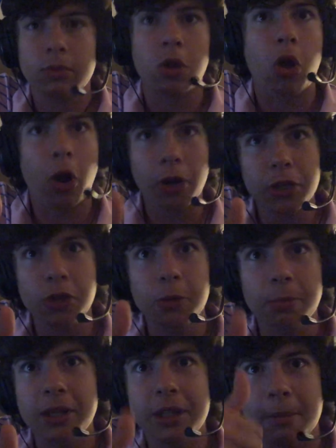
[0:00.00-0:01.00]

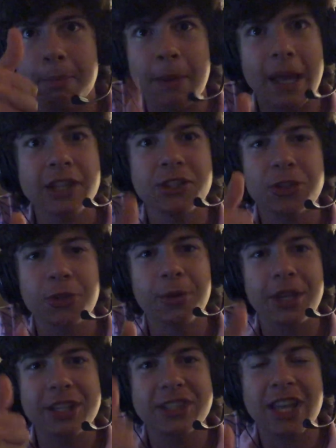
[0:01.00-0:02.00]
arguably the best
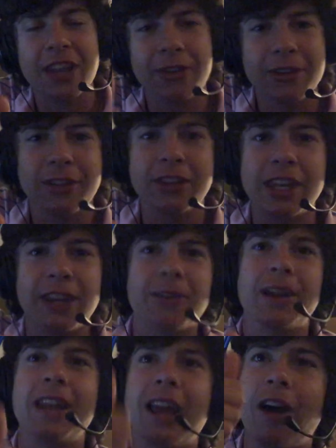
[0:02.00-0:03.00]
shooting center in the league
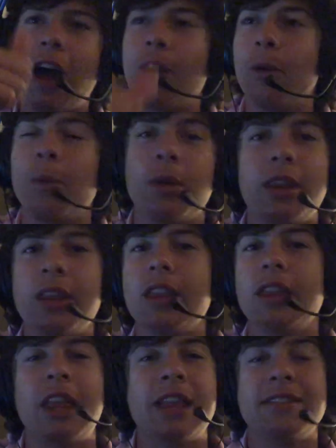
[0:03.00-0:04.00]
right now. I don't want
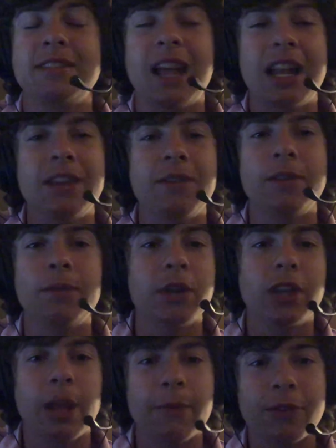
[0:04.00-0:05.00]
to. It's not even
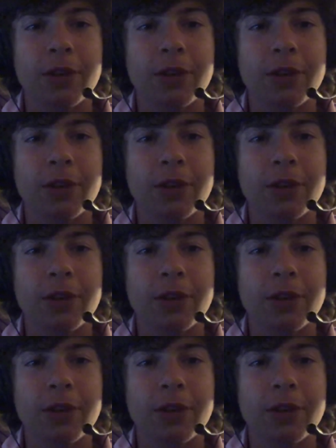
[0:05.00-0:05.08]
really up for